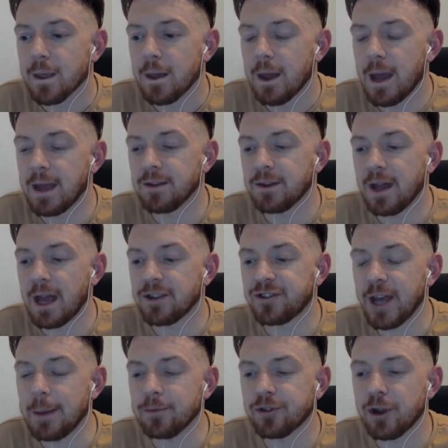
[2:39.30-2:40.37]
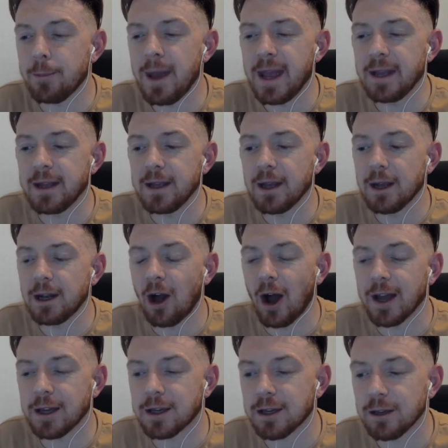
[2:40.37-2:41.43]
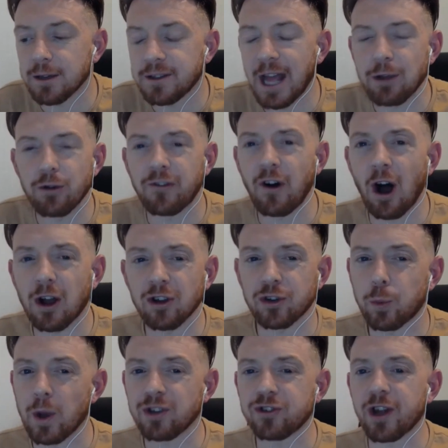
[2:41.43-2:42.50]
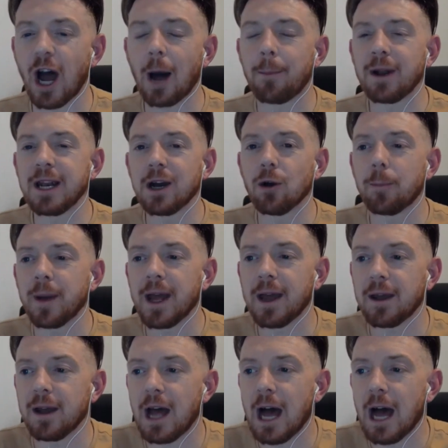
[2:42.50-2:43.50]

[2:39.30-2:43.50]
it seems to me like Daniel Farke switched it up a little bit.